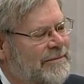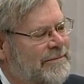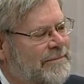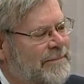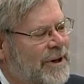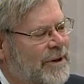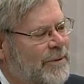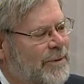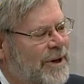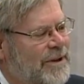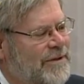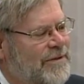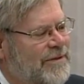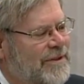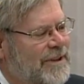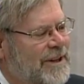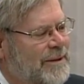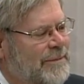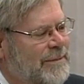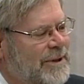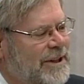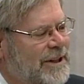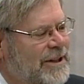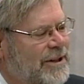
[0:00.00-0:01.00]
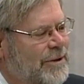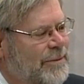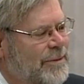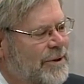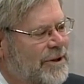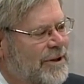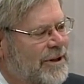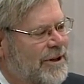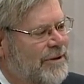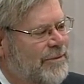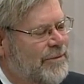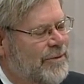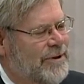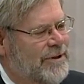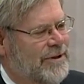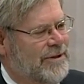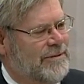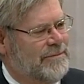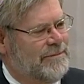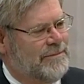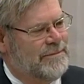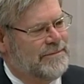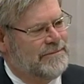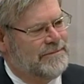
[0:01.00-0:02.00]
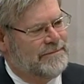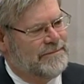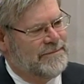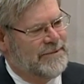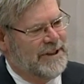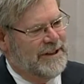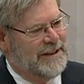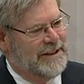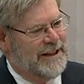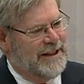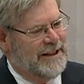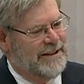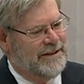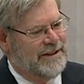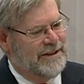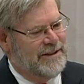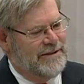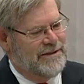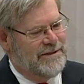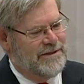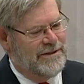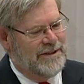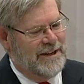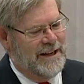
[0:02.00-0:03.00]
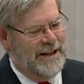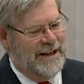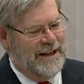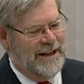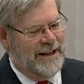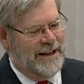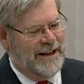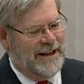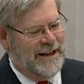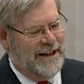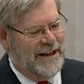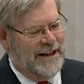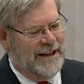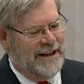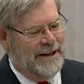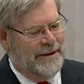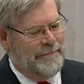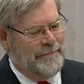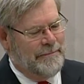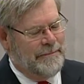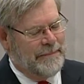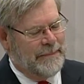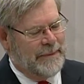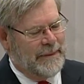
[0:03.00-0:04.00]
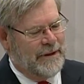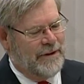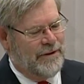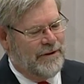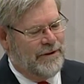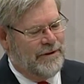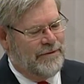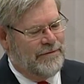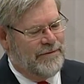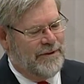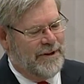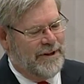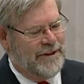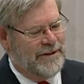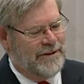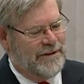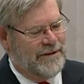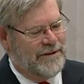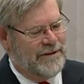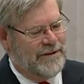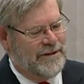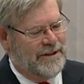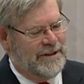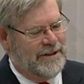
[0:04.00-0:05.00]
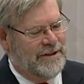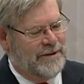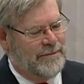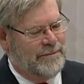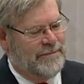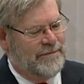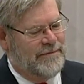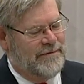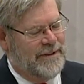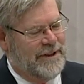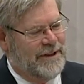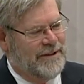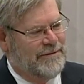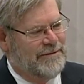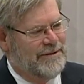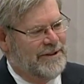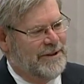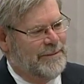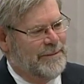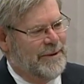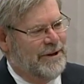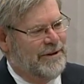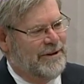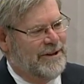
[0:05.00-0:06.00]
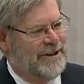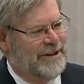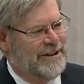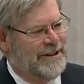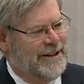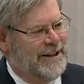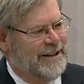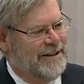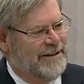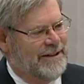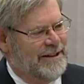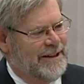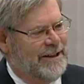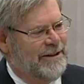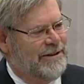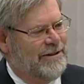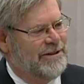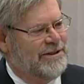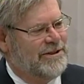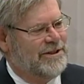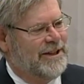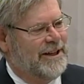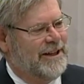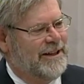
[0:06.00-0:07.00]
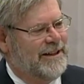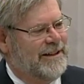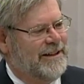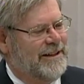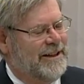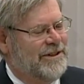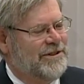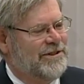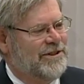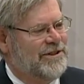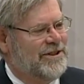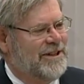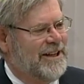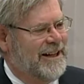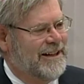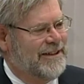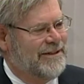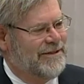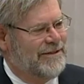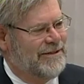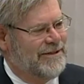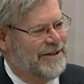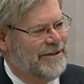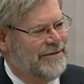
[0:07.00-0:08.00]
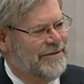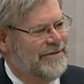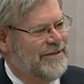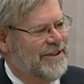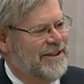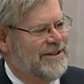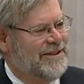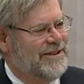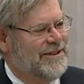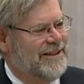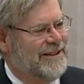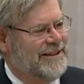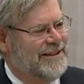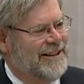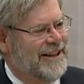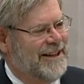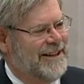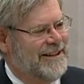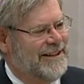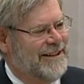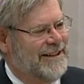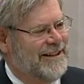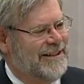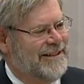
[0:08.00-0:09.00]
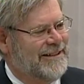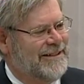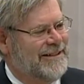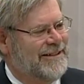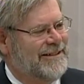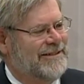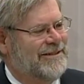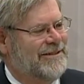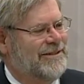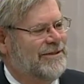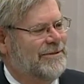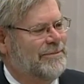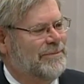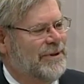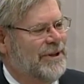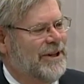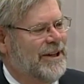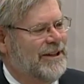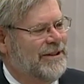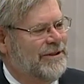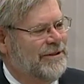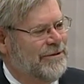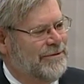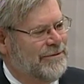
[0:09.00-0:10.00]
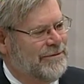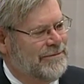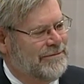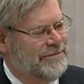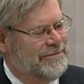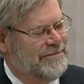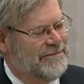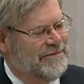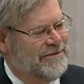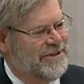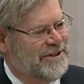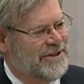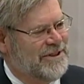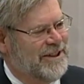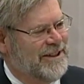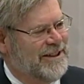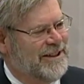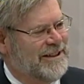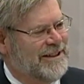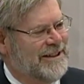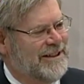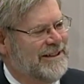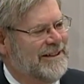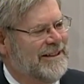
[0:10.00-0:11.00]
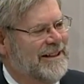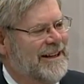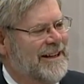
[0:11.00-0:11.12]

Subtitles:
wife's family in Omaha were the Italians. Her father helped found the American Italian Heritage Society. They just had their La Festa Italiana at their brand new facility,